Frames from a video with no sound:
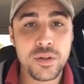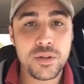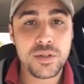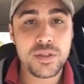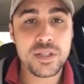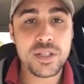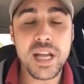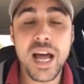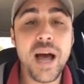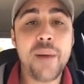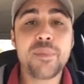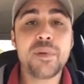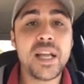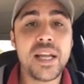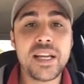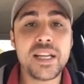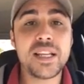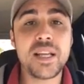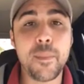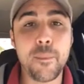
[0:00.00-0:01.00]
Stop
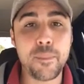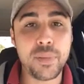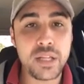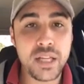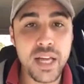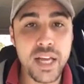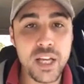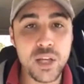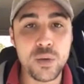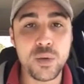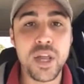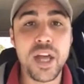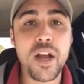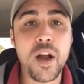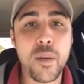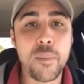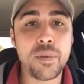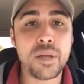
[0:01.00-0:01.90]
letting them play you. They are